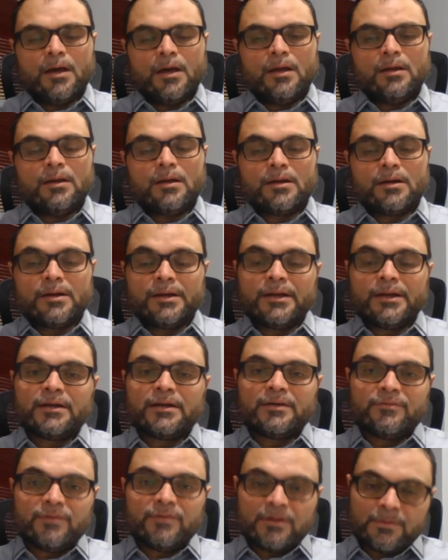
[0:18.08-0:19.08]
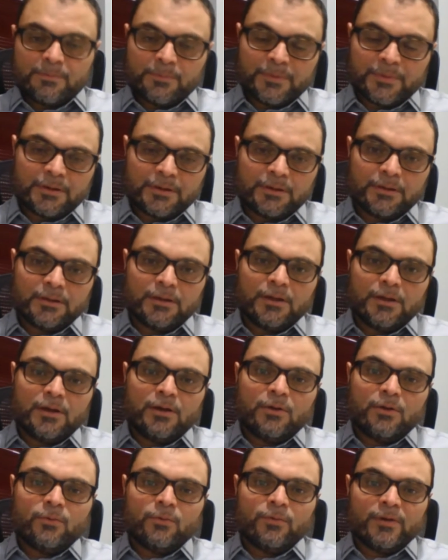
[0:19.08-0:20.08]
Learning and development
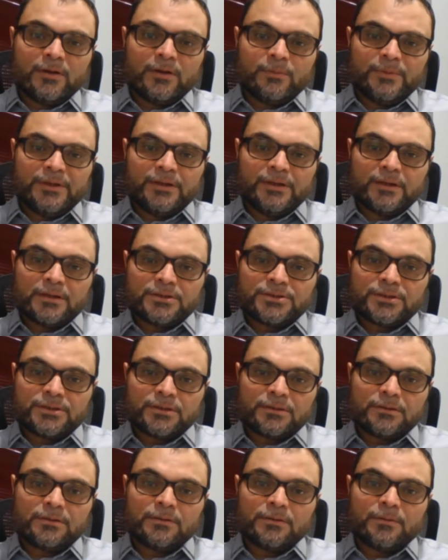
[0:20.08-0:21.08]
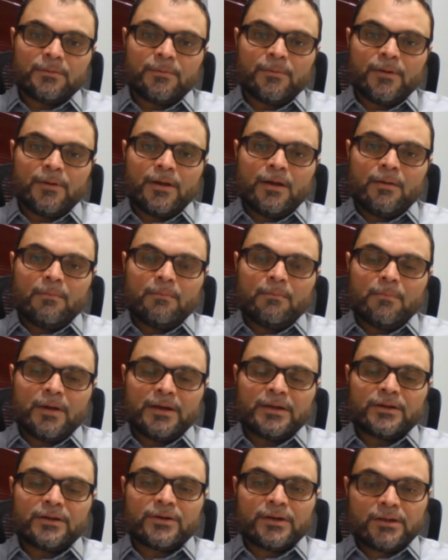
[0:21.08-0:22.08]
will be nurtured by
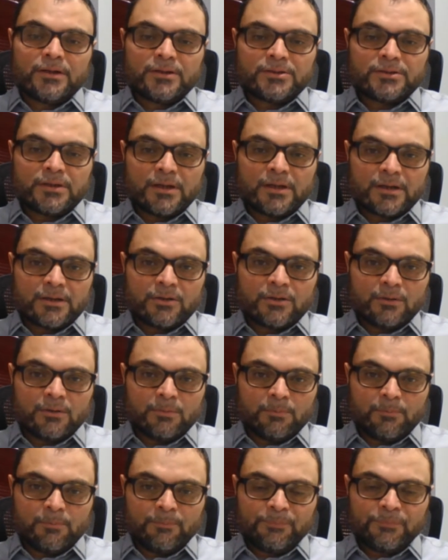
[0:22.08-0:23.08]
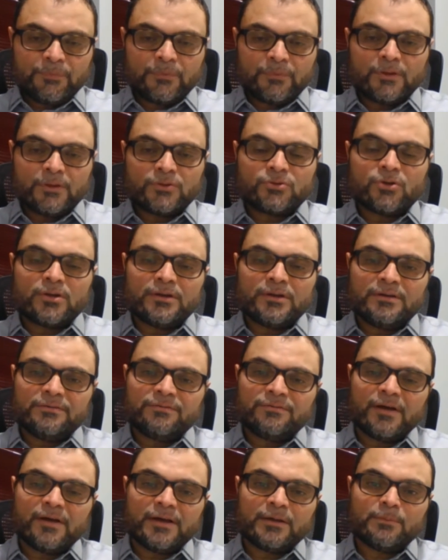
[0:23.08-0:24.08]
a rigorous curriculum,
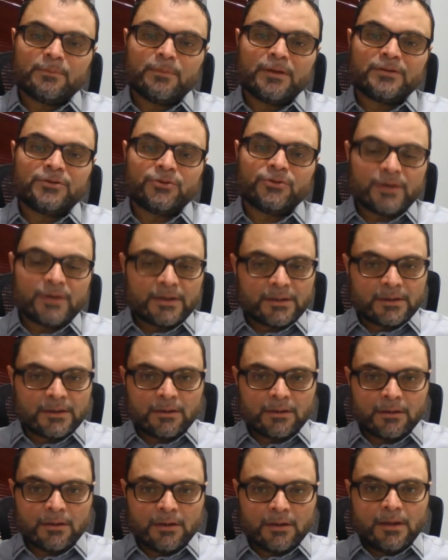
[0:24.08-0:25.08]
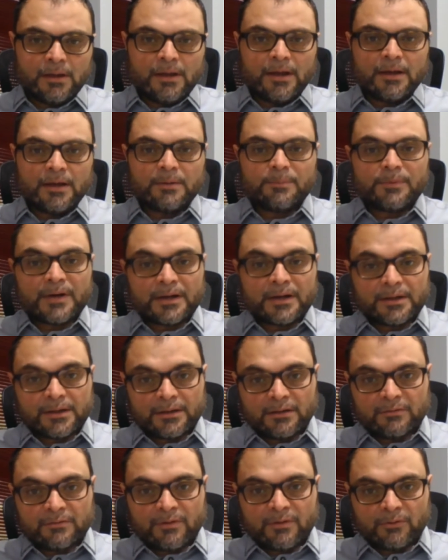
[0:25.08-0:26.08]
solidifying my theoretical and
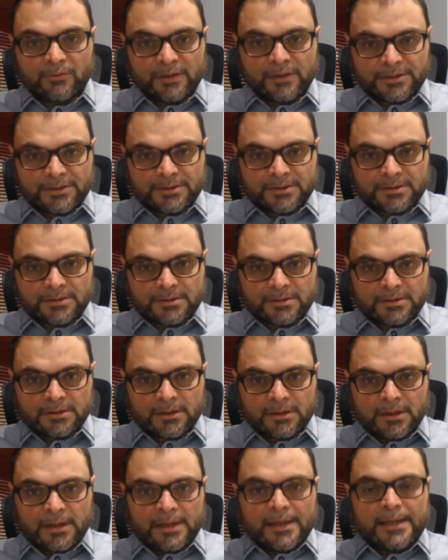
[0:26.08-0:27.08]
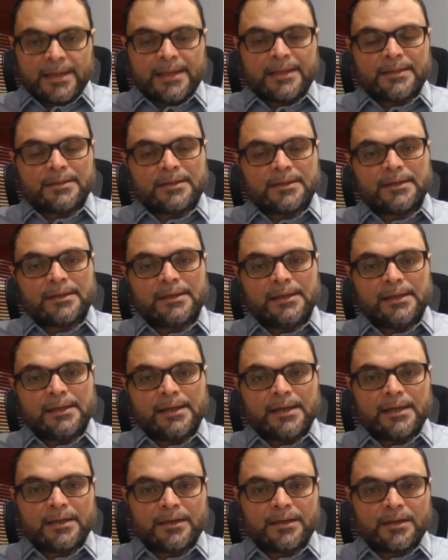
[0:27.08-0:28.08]
practical foundations in the key
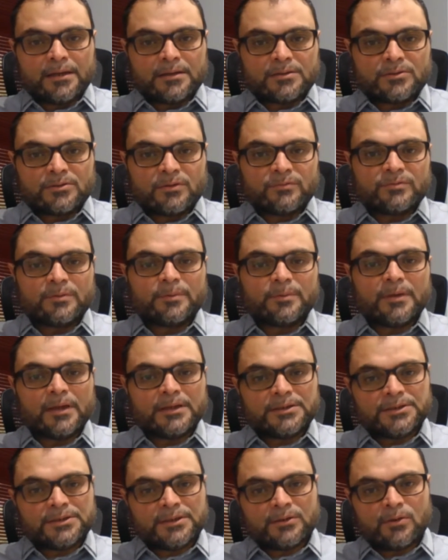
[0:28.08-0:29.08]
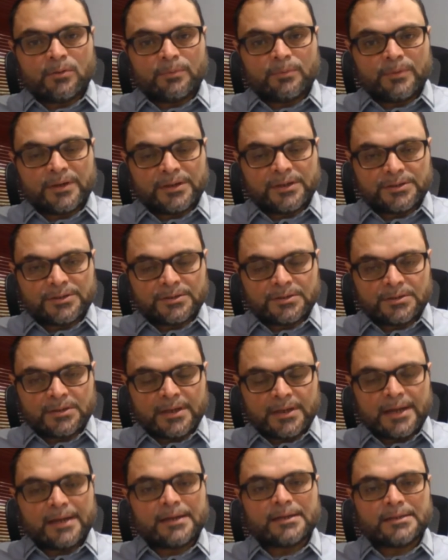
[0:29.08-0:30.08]
areas of supply chain operations
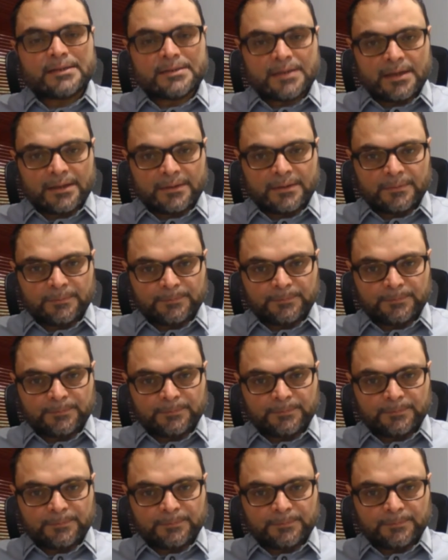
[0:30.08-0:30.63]
and design.